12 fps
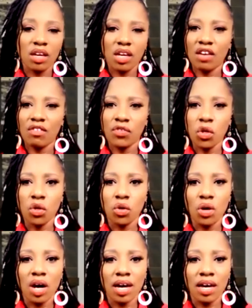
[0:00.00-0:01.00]
If
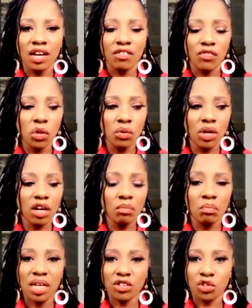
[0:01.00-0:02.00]
you
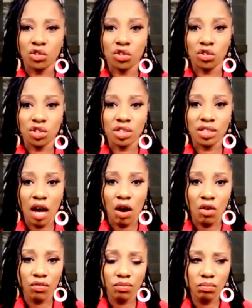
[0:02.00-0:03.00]
commit to
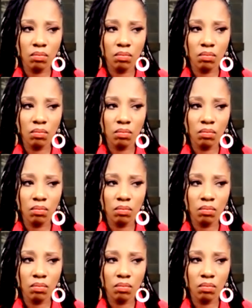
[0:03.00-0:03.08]
yourself